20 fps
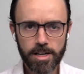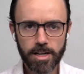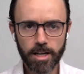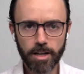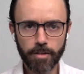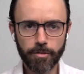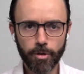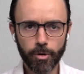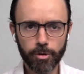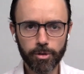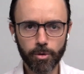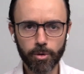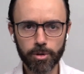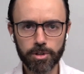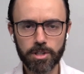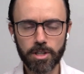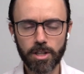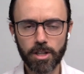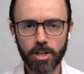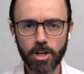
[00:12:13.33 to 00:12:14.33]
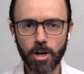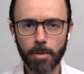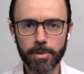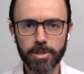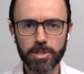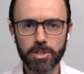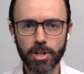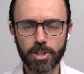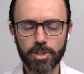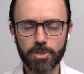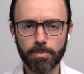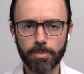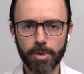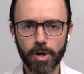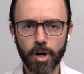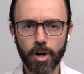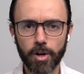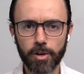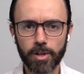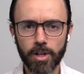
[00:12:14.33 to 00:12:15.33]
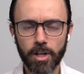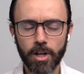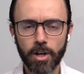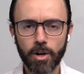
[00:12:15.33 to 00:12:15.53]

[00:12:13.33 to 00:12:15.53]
Leave your thoughts in the comment section below.